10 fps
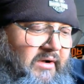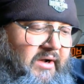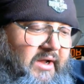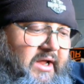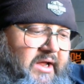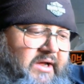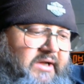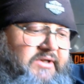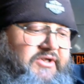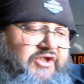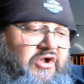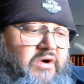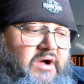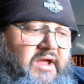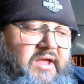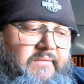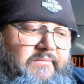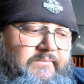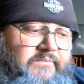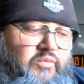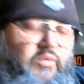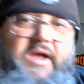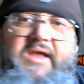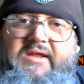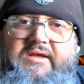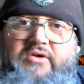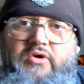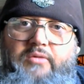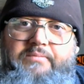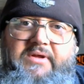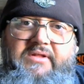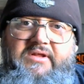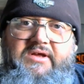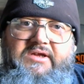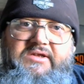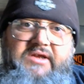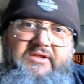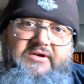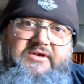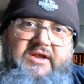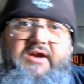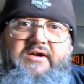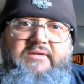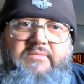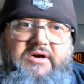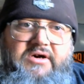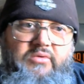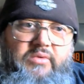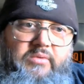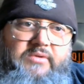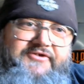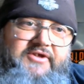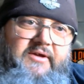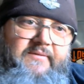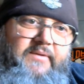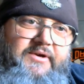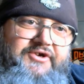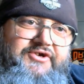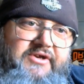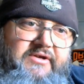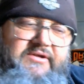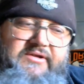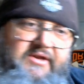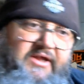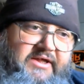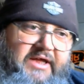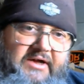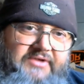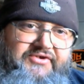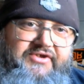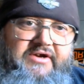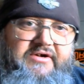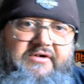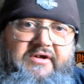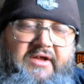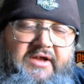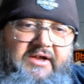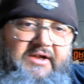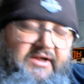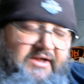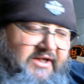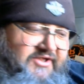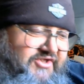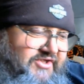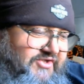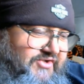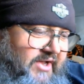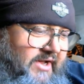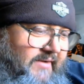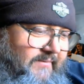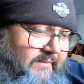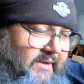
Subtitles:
And so I am waiting and hoping that either today or tomorrow we will see a finished decaled, stickered kits and stuff.